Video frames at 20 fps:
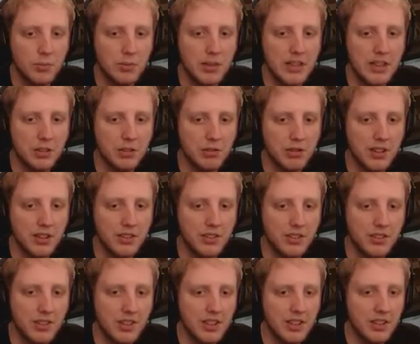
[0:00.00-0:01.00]
Please really
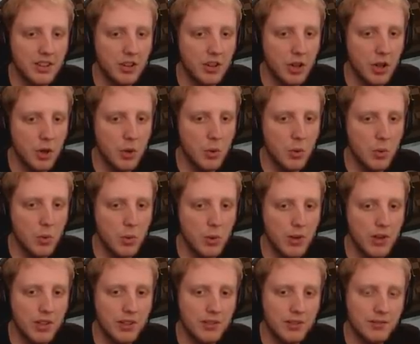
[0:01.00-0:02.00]
succeed?
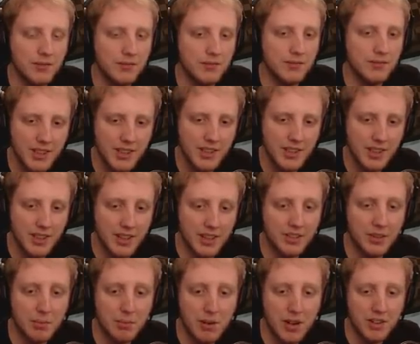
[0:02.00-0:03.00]
No. I
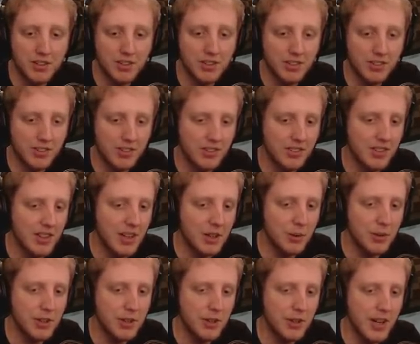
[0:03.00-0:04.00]
like surprises. I
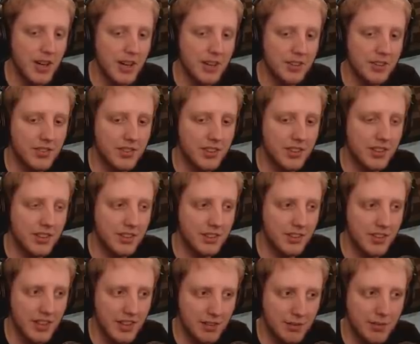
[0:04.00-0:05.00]
don't want you guys to
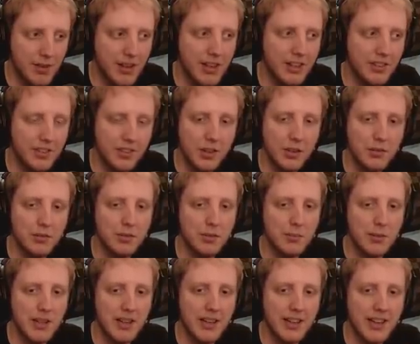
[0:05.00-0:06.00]
like find stuff
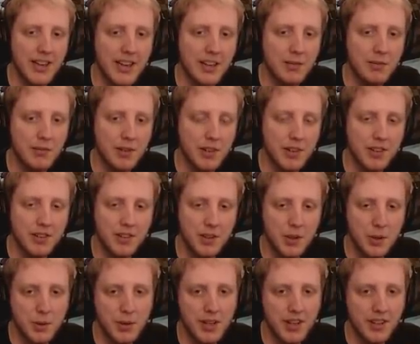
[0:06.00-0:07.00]
and be like, hey Phil,
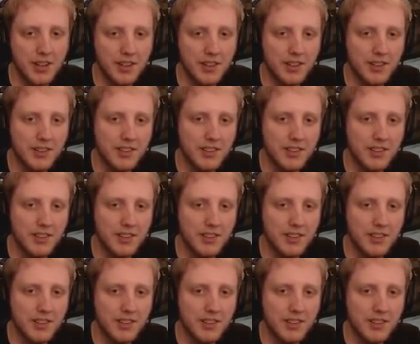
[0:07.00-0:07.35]
go here.